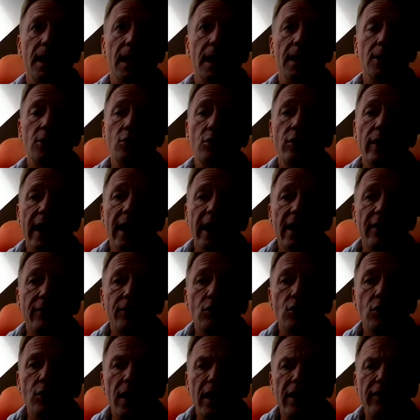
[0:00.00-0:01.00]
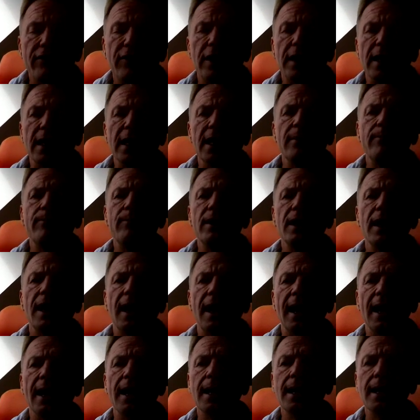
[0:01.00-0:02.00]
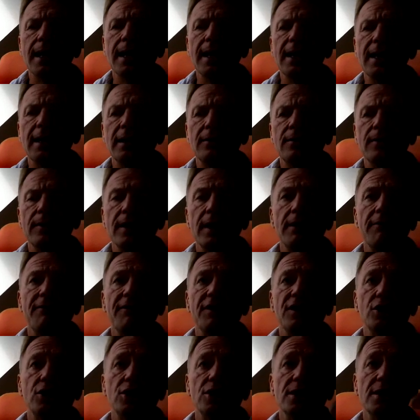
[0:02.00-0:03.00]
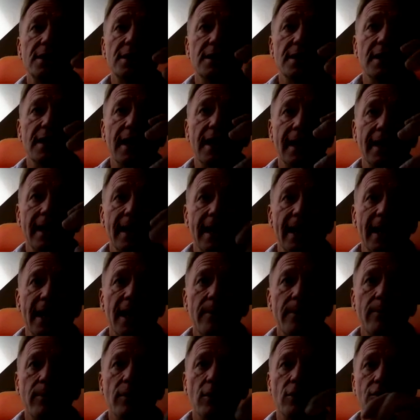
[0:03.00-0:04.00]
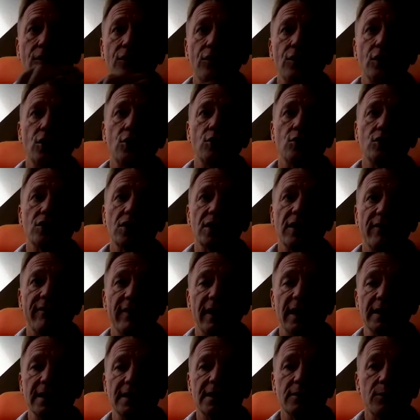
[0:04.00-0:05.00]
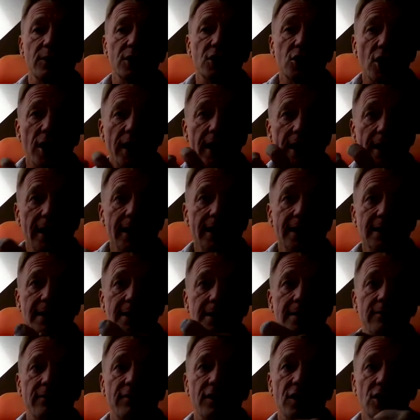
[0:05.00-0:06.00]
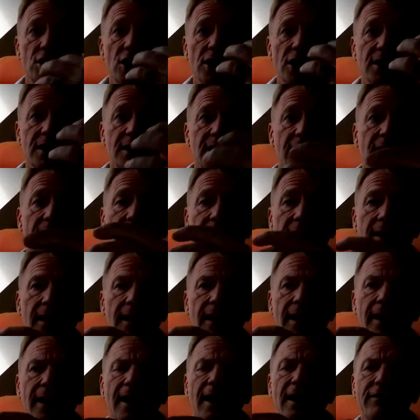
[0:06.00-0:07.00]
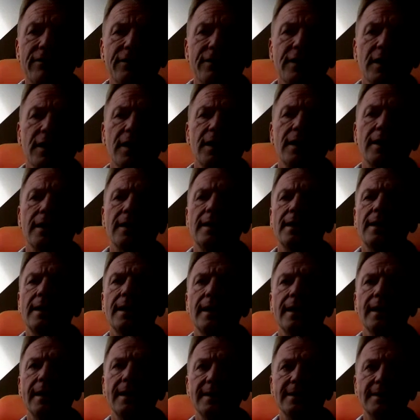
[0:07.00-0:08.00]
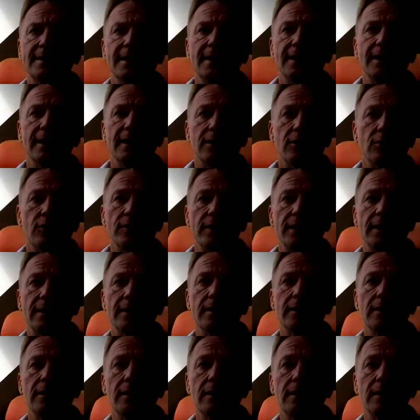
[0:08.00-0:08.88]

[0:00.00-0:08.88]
And you have to have an A P I gateway which is enabled for those events, which can listen, which has a Kafka listener to it.